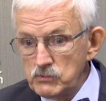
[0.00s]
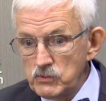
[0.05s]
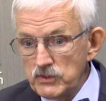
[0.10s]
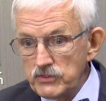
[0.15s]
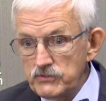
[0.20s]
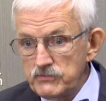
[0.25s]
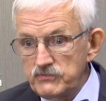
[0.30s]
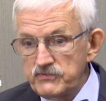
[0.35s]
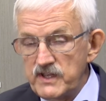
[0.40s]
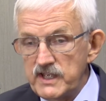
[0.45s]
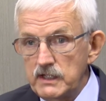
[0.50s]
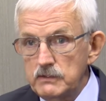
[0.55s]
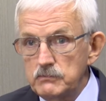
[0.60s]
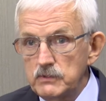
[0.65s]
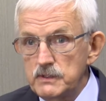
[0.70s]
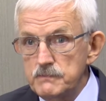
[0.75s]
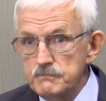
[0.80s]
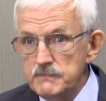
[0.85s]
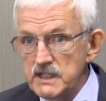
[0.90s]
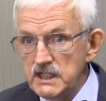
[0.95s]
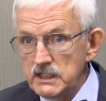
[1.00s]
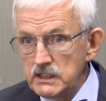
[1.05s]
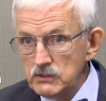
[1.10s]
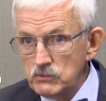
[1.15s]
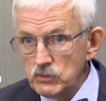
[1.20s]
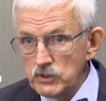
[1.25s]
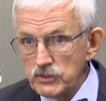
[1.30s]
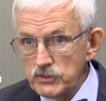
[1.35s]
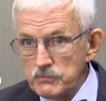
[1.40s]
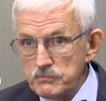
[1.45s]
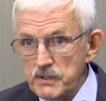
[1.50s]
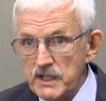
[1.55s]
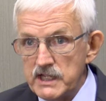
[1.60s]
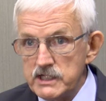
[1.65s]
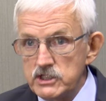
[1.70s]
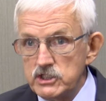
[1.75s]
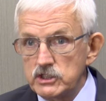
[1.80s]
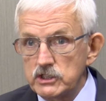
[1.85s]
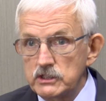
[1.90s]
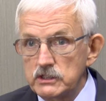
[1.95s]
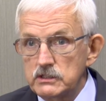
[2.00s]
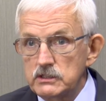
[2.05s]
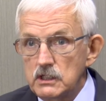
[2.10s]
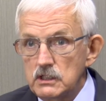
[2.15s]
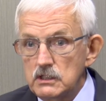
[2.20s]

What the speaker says: with the family, meeting with the patient,